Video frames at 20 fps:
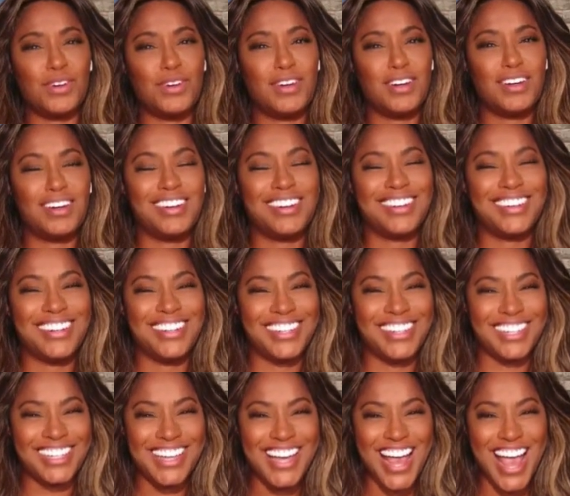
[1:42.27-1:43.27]

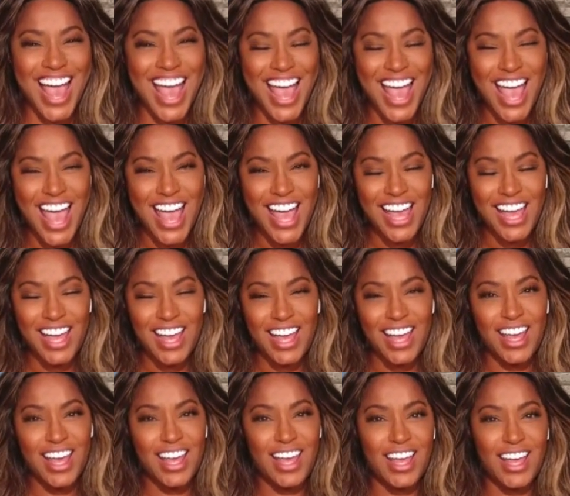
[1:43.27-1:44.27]

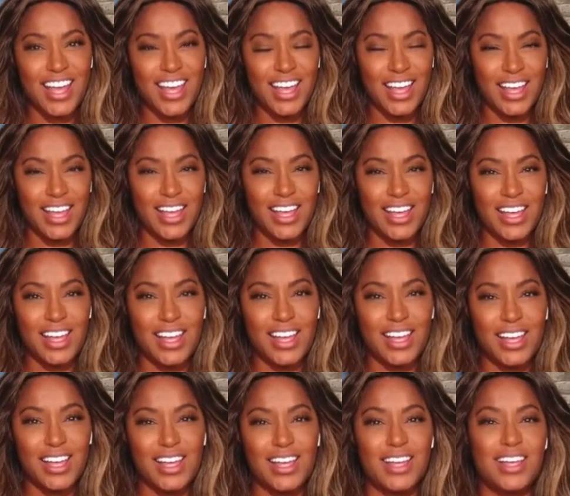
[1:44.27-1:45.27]

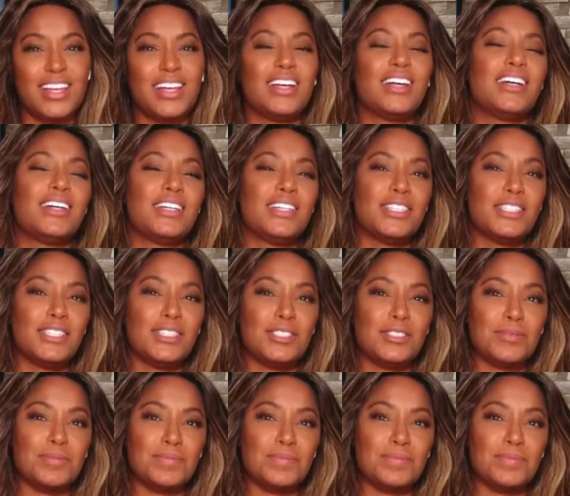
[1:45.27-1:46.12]
(silent)